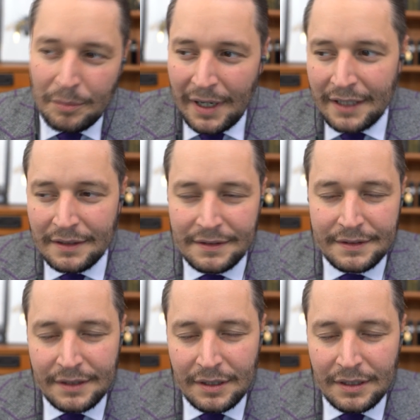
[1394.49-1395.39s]

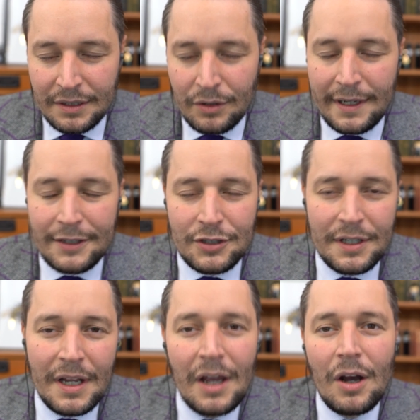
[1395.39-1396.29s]
Michael's
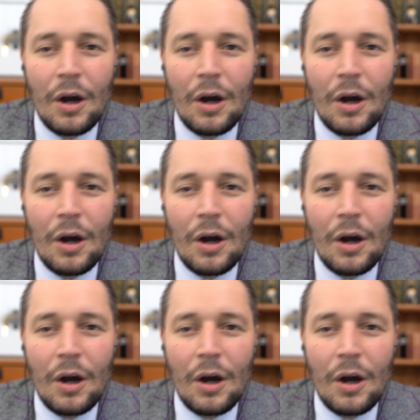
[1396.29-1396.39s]
collection,